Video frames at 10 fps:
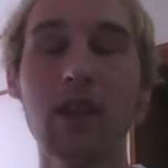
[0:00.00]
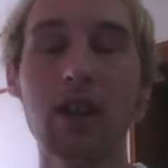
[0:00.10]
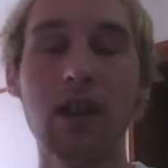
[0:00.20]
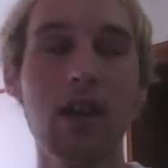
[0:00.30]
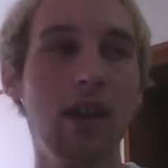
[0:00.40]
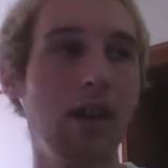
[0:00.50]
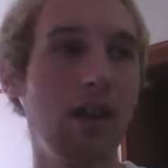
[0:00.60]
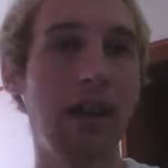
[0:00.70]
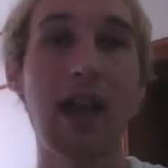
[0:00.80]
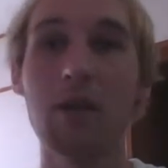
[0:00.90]

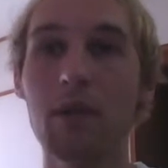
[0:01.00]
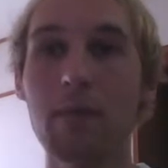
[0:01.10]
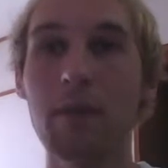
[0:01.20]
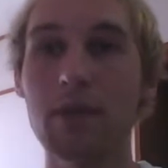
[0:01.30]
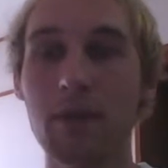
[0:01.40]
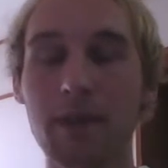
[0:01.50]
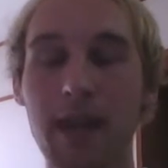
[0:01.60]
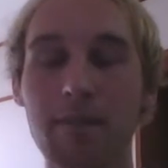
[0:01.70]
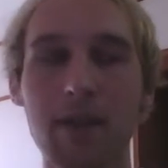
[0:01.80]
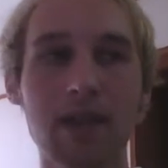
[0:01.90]
account, a membership with
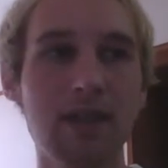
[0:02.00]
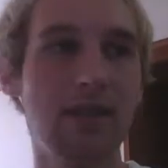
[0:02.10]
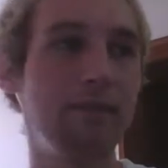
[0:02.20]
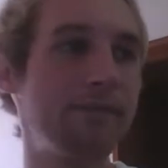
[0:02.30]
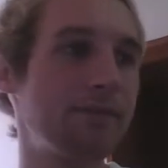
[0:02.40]
them is.